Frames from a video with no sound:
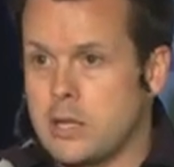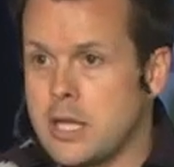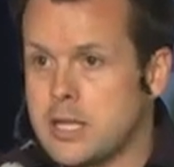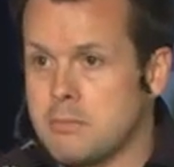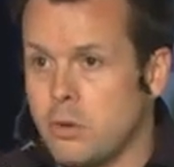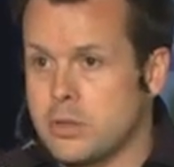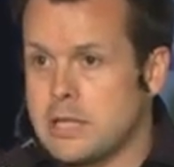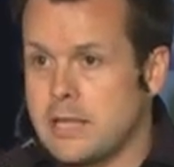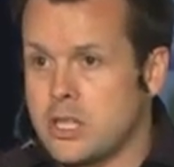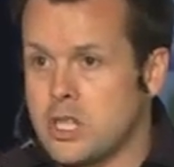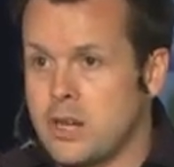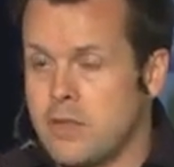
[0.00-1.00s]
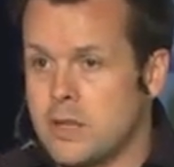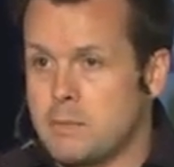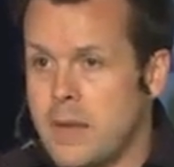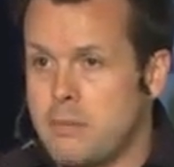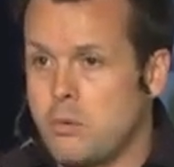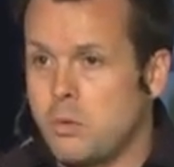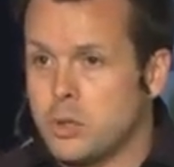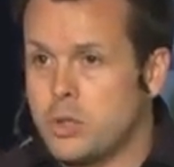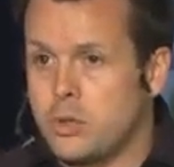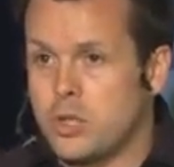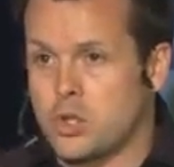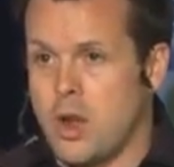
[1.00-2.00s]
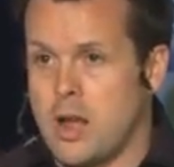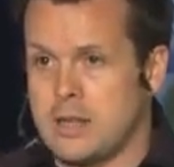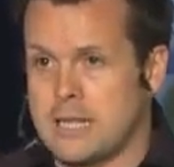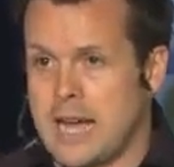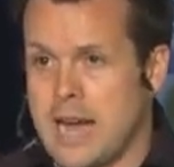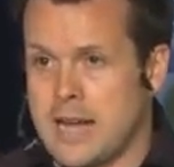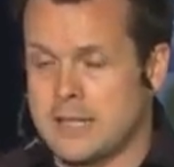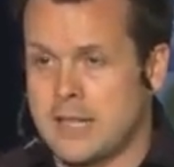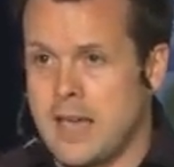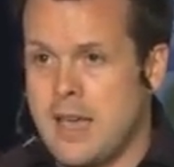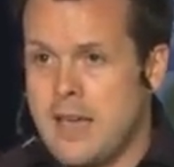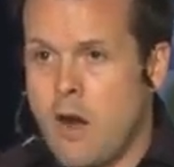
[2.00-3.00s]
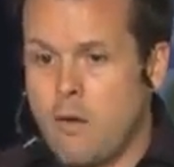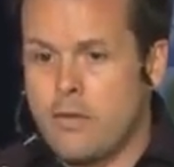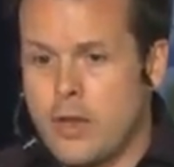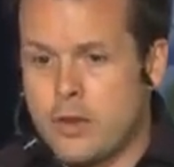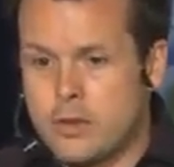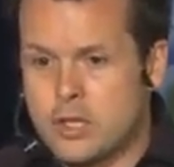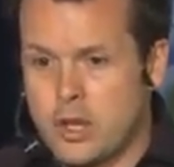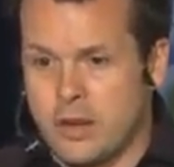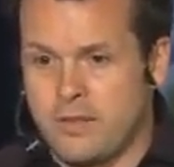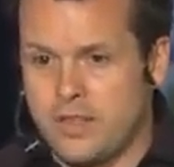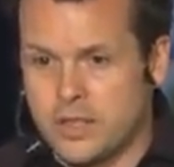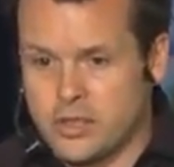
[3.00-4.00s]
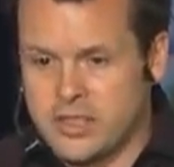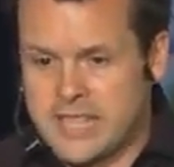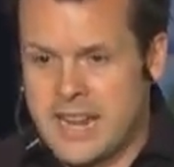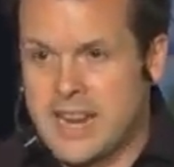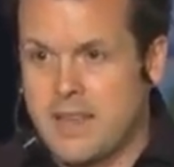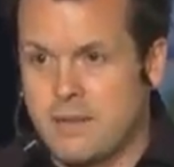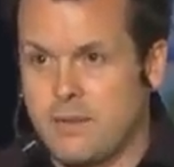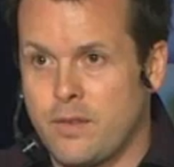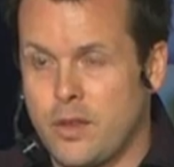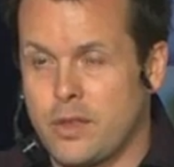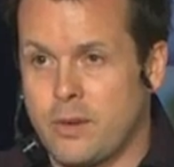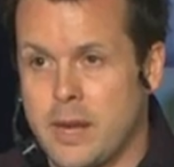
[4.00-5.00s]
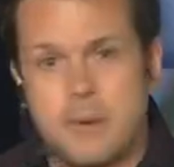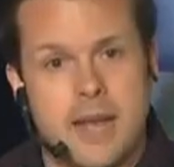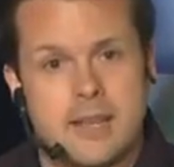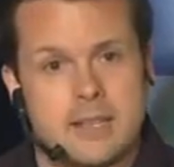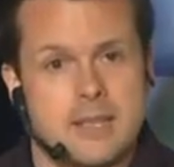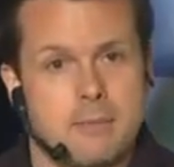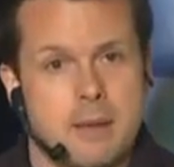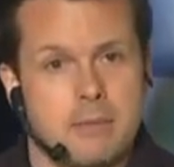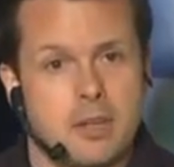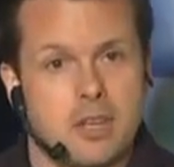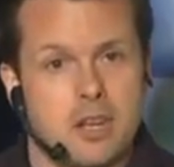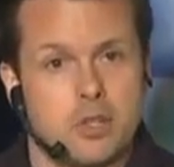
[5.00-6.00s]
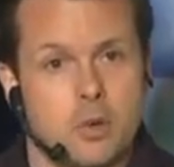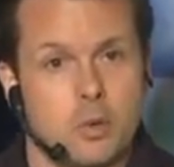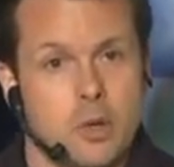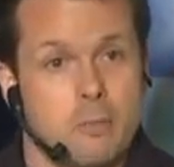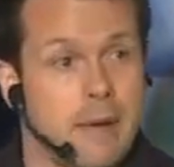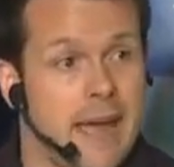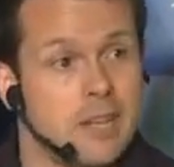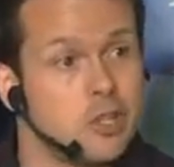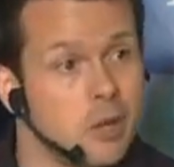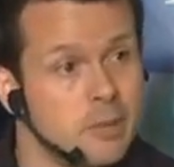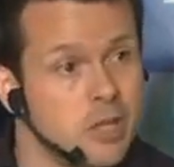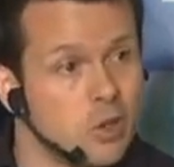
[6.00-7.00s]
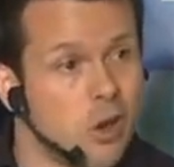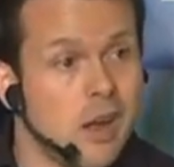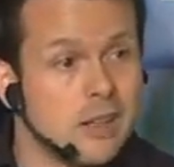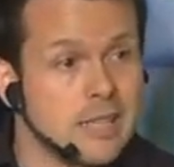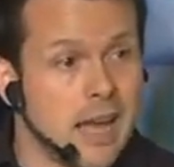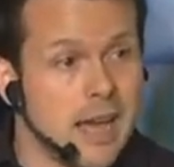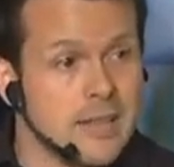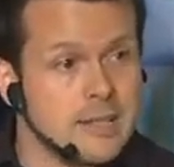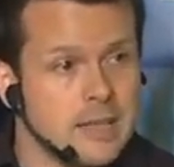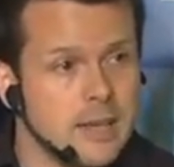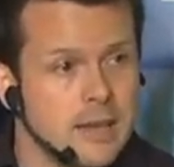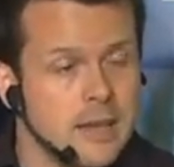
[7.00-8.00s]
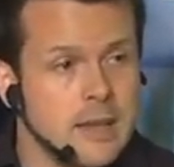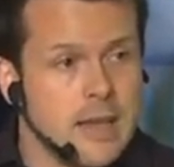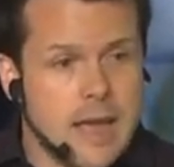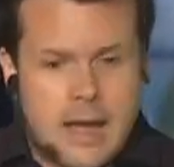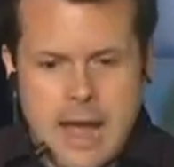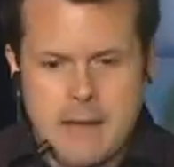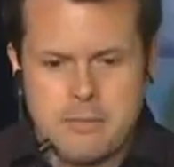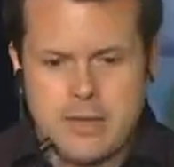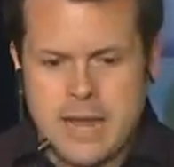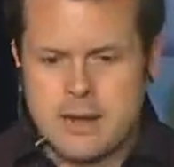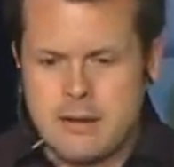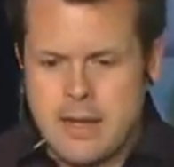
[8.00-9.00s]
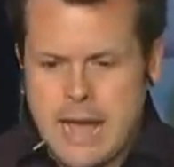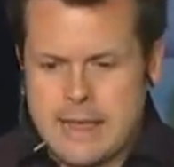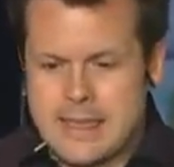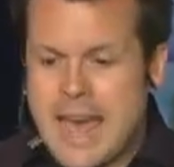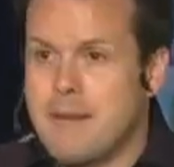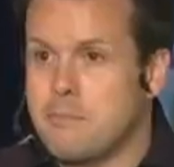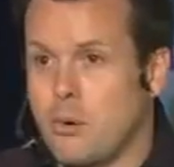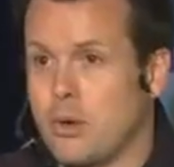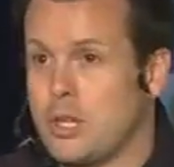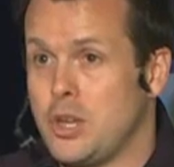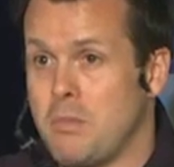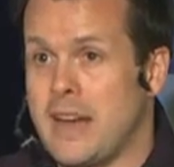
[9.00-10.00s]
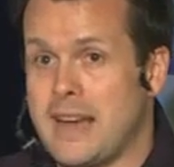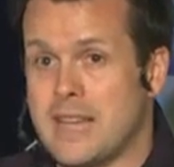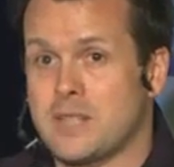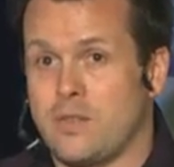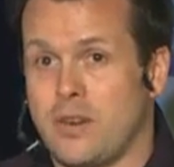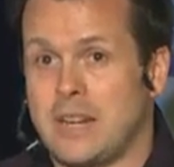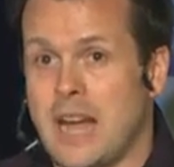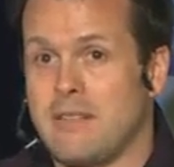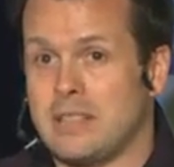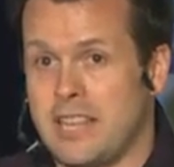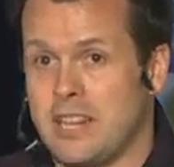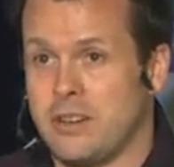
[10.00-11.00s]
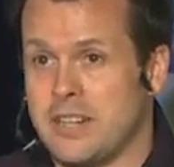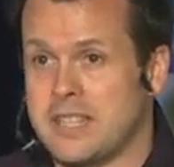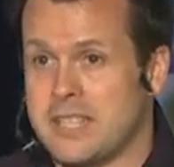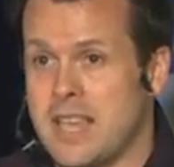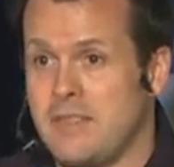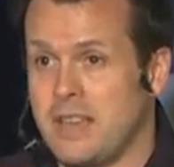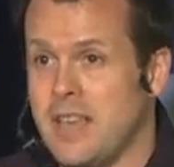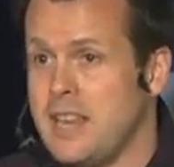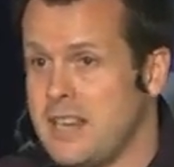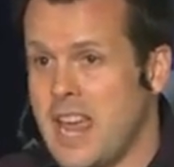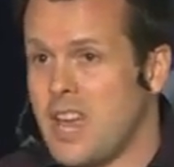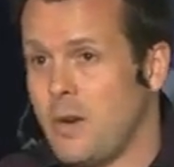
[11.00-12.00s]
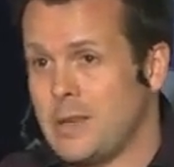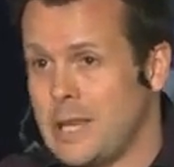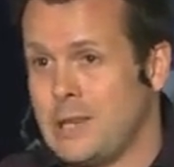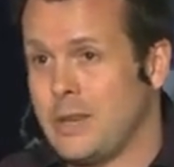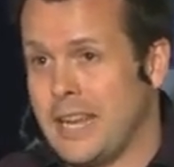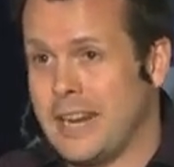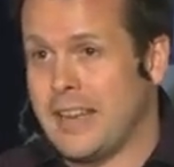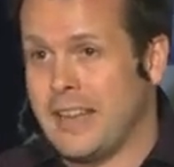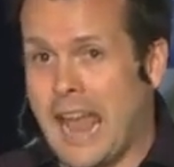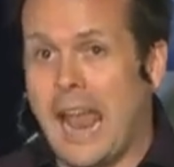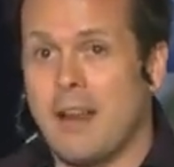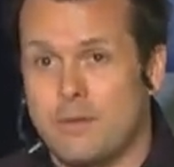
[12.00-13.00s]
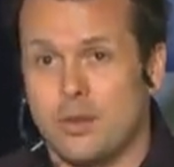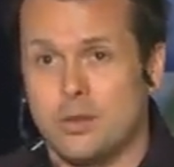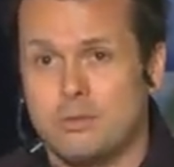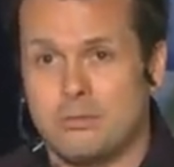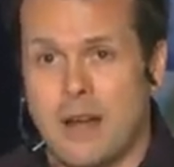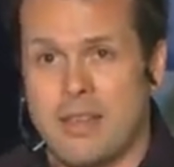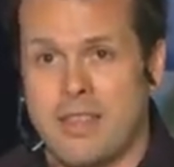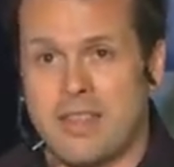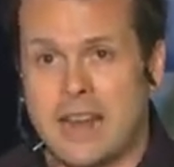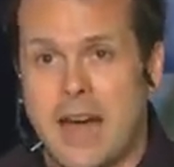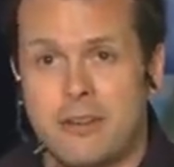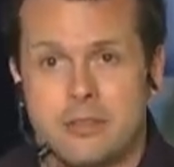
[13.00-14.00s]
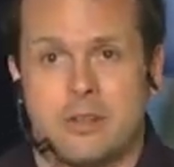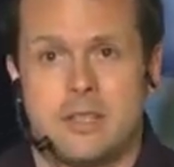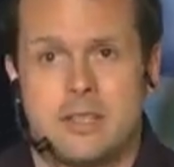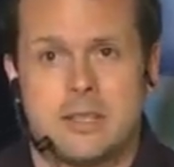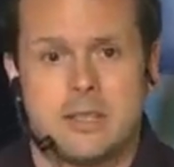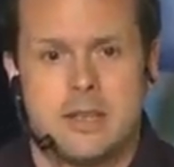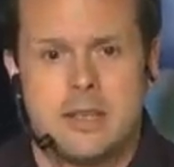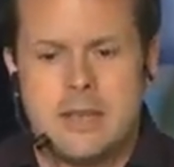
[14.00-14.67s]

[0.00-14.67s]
Only a small selection of those people will do the trial task. Of those, you can filter it down even further anyway, because some people are going to do a real bad job at the trial task. Um, then at that point, you might ask for a cover letter and a CV. Now you're only looking at a handful rather than hundreds.